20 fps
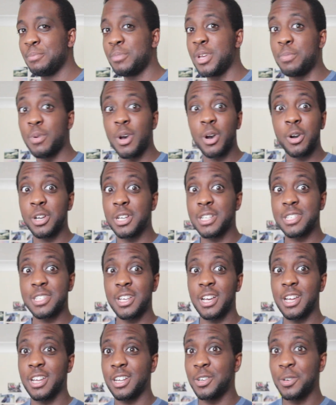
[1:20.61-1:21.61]
People are gonna
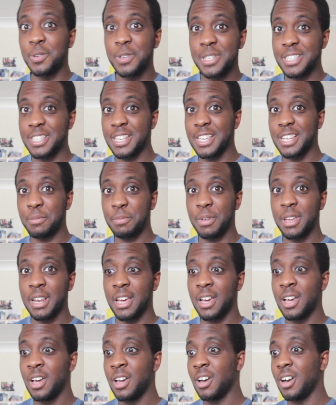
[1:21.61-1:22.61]
start noticing and be
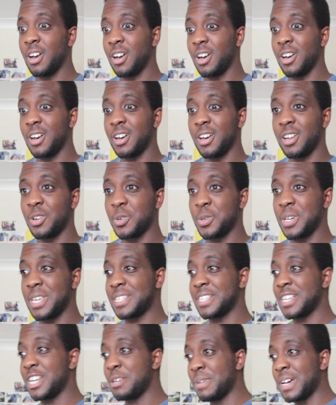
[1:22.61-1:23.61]
like, oh, look what he
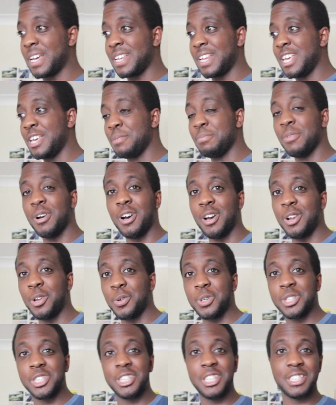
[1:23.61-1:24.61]
said about him. Oh,
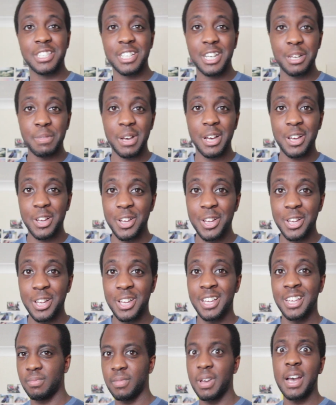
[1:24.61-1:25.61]
look what she said about
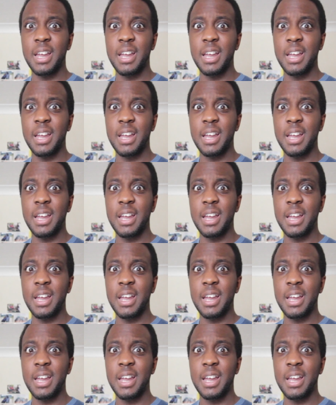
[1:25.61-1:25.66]
her.